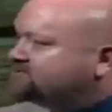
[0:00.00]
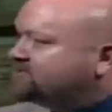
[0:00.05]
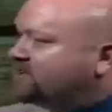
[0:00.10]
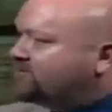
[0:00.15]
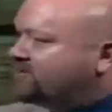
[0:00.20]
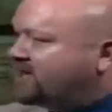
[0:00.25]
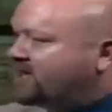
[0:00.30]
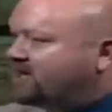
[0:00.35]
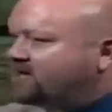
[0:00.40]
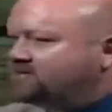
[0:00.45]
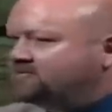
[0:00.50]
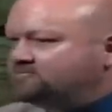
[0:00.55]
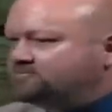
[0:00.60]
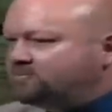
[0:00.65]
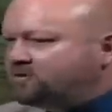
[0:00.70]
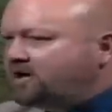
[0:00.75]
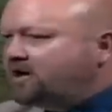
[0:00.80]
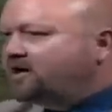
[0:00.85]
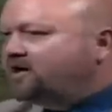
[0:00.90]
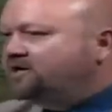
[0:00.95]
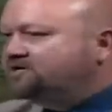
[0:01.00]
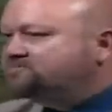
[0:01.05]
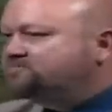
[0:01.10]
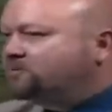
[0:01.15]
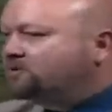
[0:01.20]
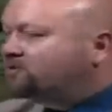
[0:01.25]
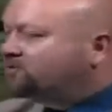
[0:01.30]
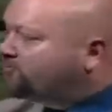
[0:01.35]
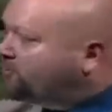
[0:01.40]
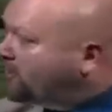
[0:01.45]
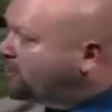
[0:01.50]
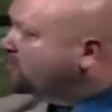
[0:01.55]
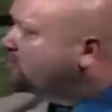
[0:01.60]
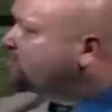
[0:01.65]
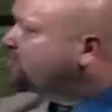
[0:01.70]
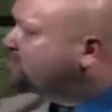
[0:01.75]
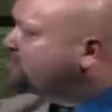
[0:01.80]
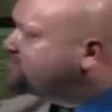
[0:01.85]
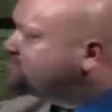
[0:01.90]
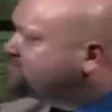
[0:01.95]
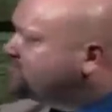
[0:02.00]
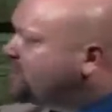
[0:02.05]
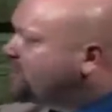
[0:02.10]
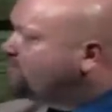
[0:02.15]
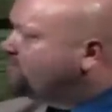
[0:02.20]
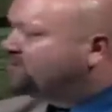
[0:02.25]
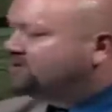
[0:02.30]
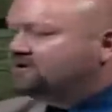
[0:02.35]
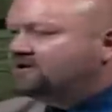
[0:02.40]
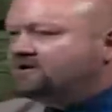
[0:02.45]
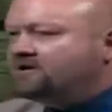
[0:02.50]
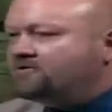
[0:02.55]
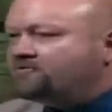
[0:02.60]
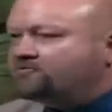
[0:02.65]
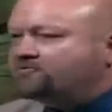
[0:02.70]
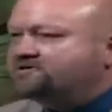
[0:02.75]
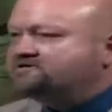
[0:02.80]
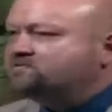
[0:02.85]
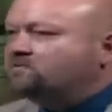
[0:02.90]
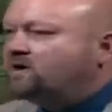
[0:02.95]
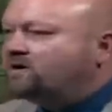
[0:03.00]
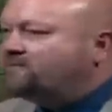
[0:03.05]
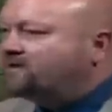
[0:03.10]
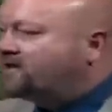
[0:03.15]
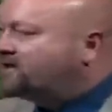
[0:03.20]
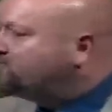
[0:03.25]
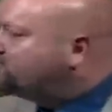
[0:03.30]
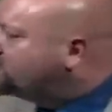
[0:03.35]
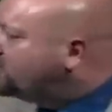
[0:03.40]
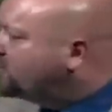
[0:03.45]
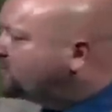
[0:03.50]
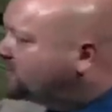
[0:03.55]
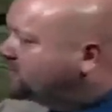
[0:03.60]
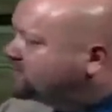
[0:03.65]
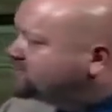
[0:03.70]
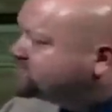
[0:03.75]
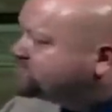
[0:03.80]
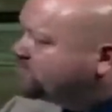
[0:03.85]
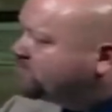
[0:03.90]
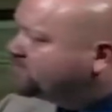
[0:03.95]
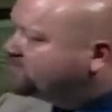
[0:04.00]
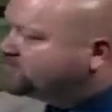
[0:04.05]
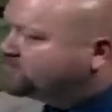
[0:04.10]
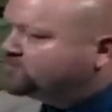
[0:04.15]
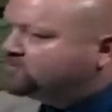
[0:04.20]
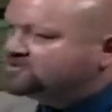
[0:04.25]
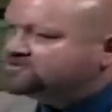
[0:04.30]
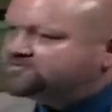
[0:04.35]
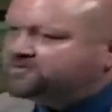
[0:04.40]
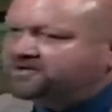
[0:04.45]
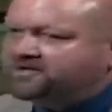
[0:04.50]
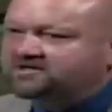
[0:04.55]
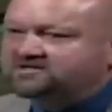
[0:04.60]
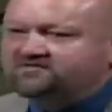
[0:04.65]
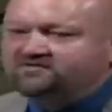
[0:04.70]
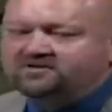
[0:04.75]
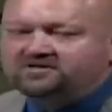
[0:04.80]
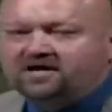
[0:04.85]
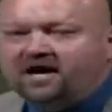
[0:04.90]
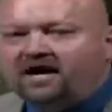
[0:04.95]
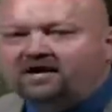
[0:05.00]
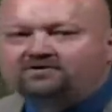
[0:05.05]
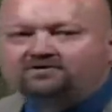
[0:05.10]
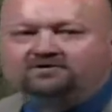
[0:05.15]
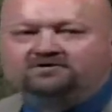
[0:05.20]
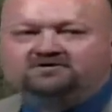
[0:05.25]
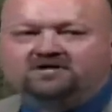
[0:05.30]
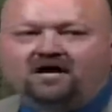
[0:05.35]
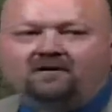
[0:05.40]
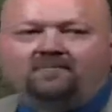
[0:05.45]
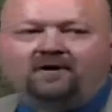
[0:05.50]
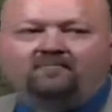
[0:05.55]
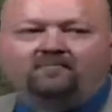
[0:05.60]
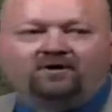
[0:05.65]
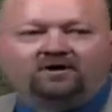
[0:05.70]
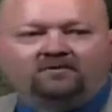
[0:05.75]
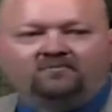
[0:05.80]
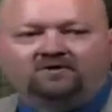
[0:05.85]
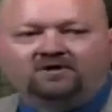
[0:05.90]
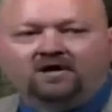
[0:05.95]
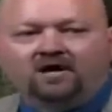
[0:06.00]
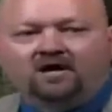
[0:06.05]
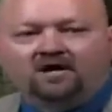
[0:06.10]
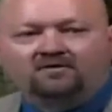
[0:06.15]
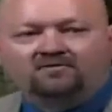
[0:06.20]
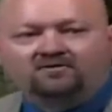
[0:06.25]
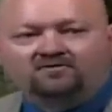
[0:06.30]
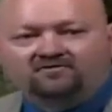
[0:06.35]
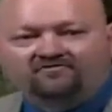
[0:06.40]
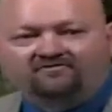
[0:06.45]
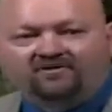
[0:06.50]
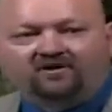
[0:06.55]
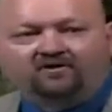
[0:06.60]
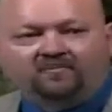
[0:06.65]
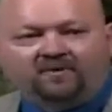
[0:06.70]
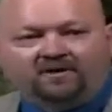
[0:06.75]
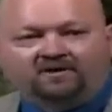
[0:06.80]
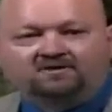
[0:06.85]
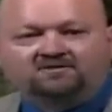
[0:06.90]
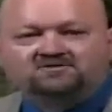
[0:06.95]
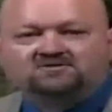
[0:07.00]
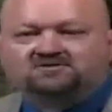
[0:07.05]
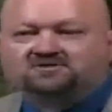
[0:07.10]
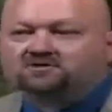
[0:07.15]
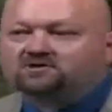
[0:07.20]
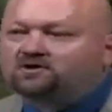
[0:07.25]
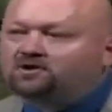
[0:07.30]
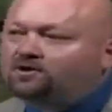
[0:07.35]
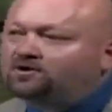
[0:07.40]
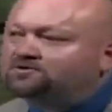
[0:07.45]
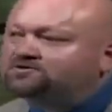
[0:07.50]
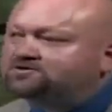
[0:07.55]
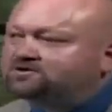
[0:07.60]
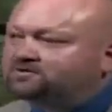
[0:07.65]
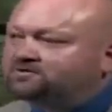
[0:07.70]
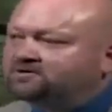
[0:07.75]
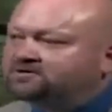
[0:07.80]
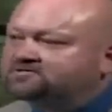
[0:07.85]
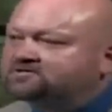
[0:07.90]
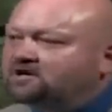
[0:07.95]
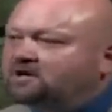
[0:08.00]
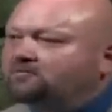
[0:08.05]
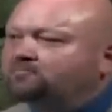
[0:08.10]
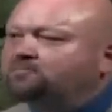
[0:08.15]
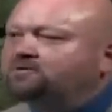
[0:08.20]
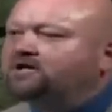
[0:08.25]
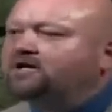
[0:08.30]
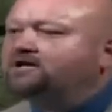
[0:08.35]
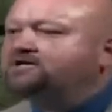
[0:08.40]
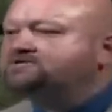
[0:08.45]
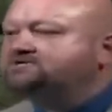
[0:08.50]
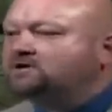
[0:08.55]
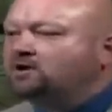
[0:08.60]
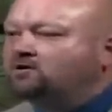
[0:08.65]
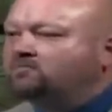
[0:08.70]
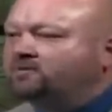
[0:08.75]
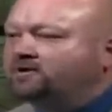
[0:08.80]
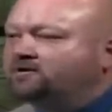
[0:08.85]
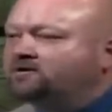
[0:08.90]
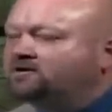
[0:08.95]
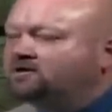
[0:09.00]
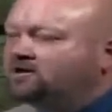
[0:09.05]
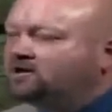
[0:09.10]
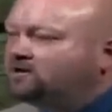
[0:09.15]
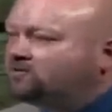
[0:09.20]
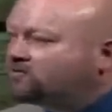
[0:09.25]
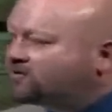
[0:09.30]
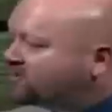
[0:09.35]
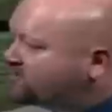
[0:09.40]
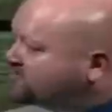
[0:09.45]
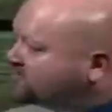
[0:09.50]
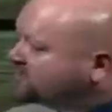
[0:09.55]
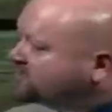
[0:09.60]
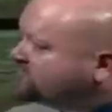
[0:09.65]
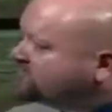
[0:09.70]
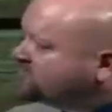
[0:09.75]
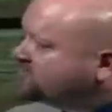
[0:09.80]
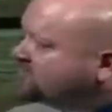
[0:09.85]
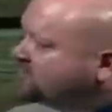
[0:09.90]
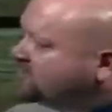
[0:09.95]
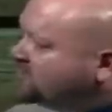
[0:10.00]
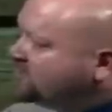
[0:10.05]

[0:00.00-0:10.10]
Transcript: so I began plotting his murder partly because of that, but another reason why I began plotting his murder was because of a doctrine taught by Brigham Young that the fundamentalists still hold to, and it's called blood atonement, where they believe that